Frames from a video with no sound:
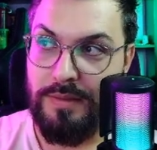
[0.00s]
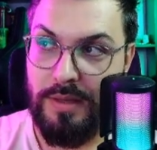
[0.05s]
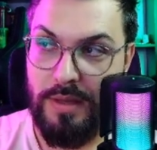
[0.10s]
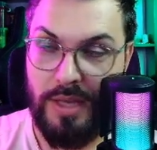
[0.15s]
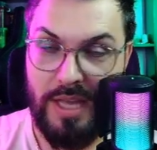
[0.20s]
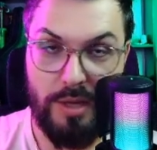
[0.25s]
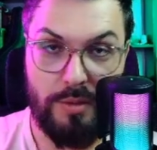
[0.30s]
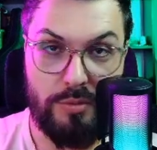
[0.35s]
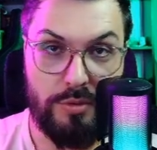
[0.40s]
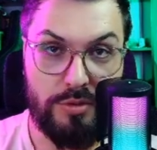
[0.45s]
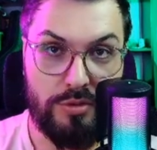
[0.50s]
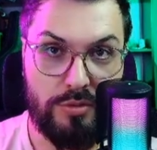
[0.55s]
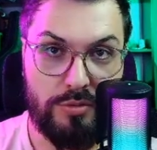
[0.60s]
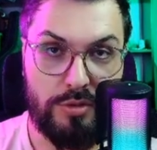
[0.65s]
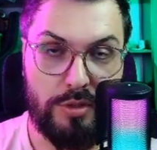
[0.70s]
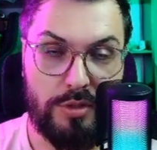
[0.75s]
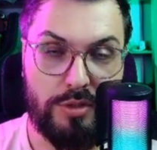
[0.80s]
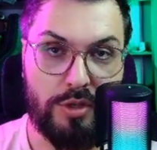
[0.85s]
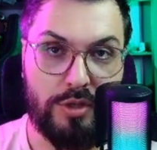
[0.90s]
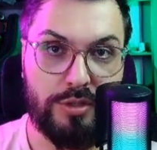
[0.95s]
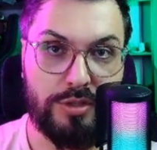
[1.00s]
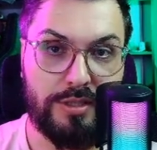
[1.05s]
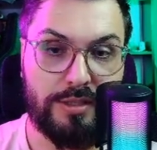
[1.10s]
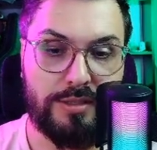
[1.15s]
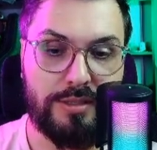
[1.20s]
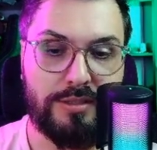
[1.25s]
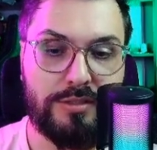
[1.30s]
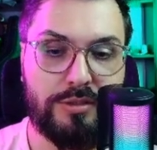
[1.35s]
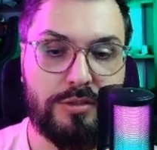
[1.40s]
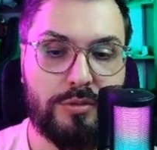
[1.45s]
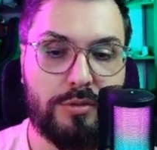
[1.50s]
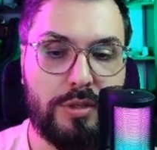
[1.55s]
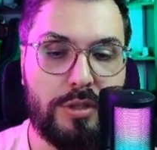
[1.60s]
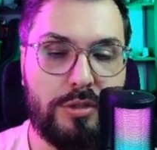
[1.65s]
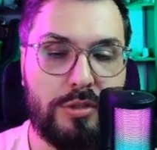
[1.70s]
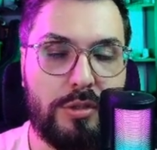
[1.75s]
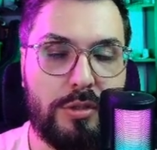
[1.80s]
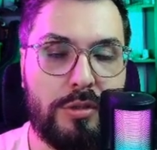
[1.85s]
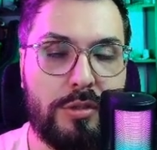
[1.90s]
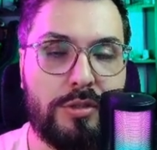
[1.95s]
I will do the login
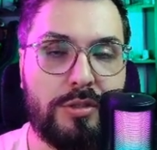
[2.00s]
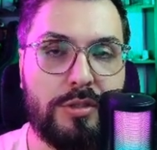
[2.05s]
integration.